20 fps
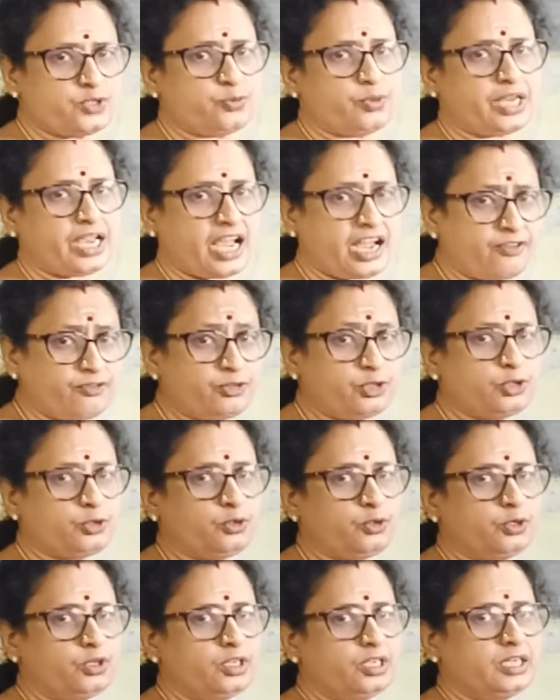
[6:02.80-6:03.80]
we have
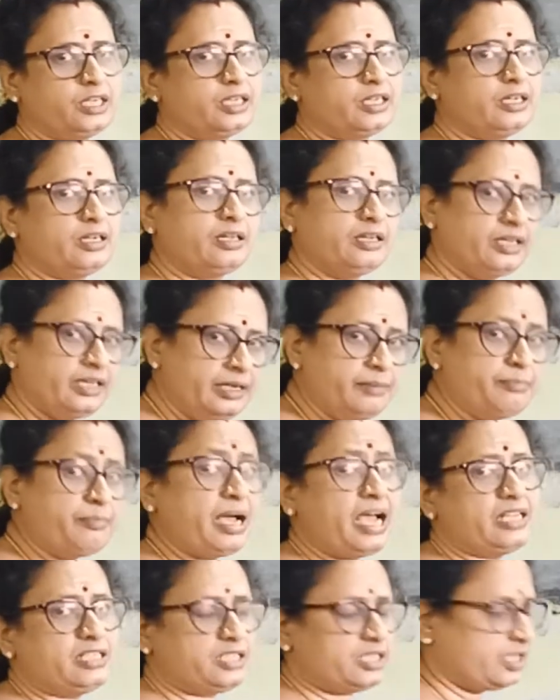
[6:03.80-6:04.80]
to
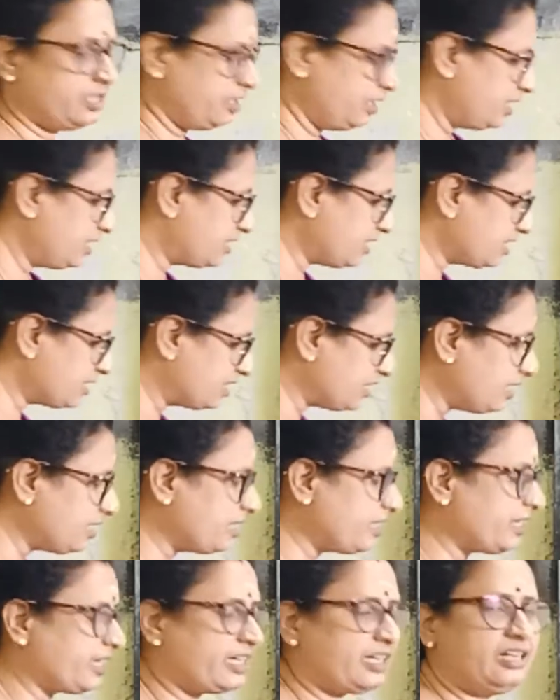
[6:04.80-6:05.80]
imagine is a
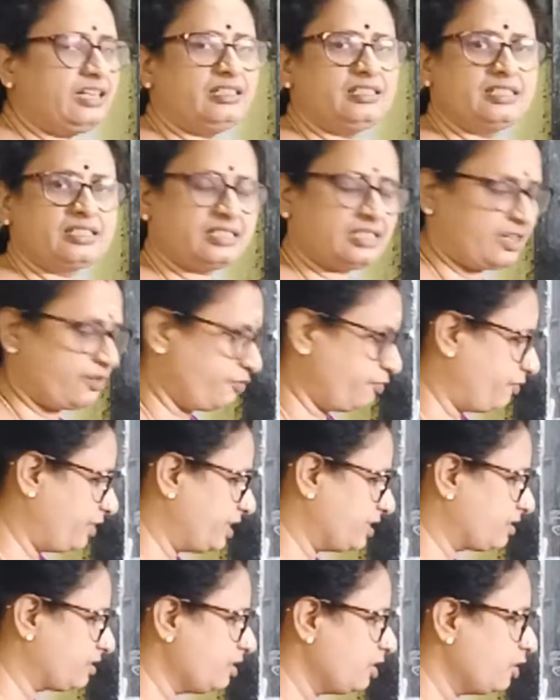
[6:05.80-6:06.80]
cylindrical
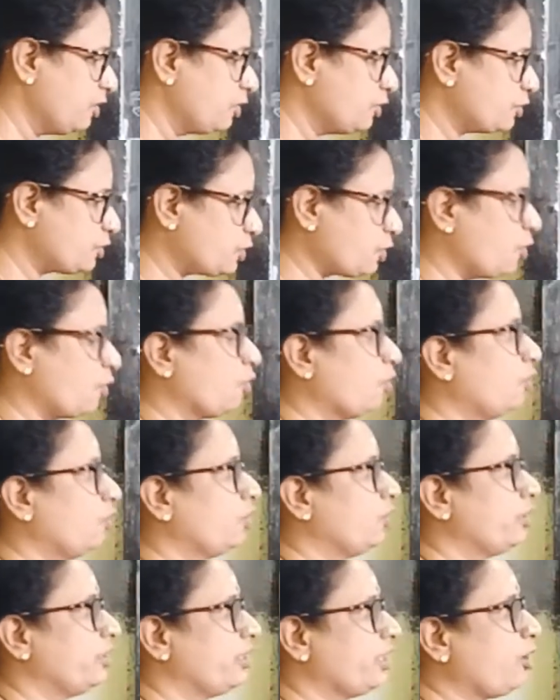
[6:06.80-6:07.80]
surface.
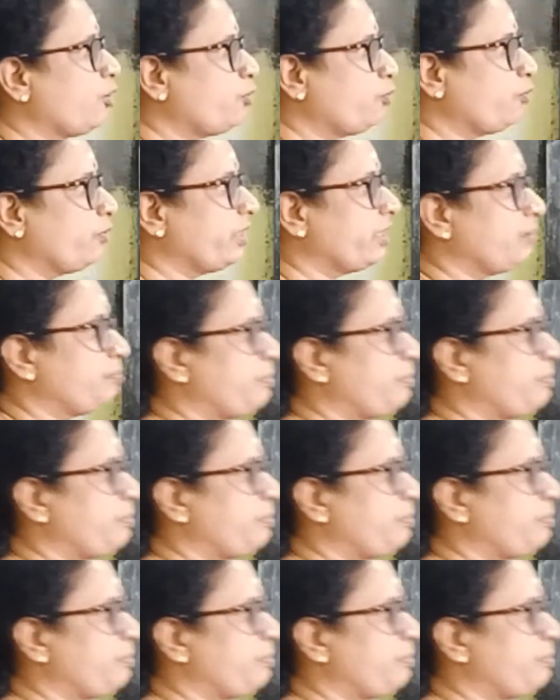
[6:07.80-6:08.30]
So, now we will